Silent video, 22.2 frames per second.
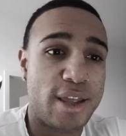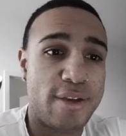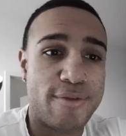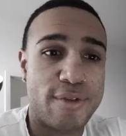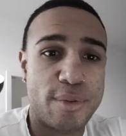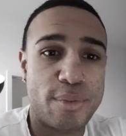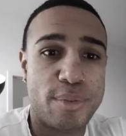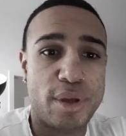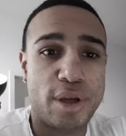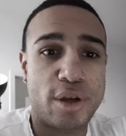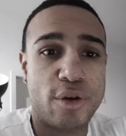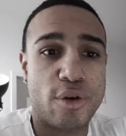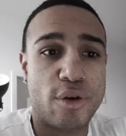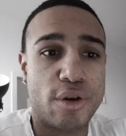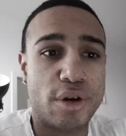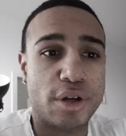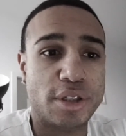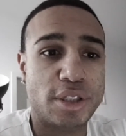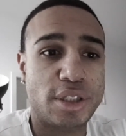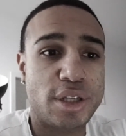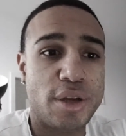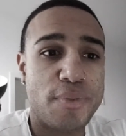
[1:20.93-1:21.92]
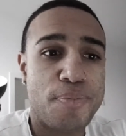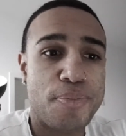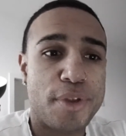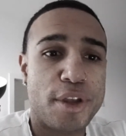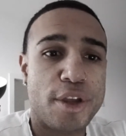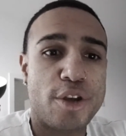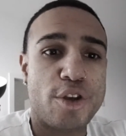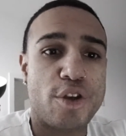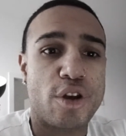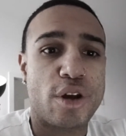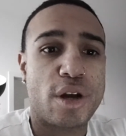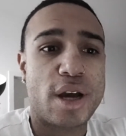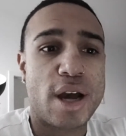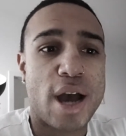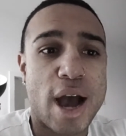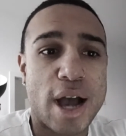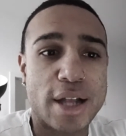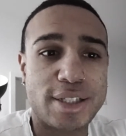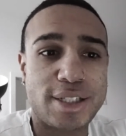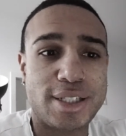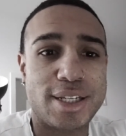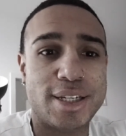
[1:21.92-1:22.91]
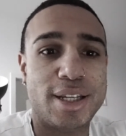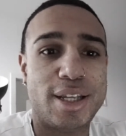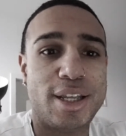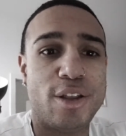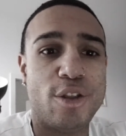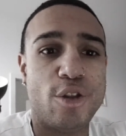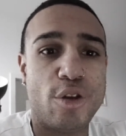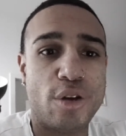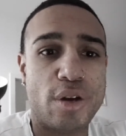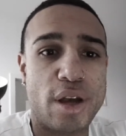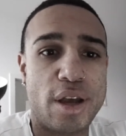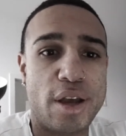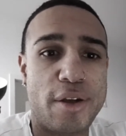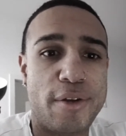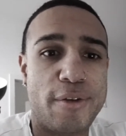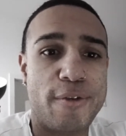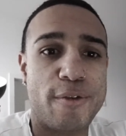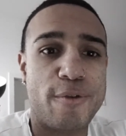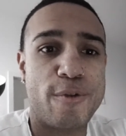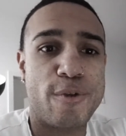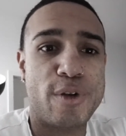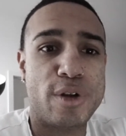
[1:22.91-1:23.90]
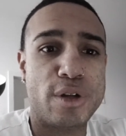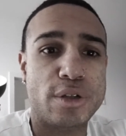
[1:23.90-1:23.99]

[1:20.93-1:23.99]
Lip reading: even because you're constantly looking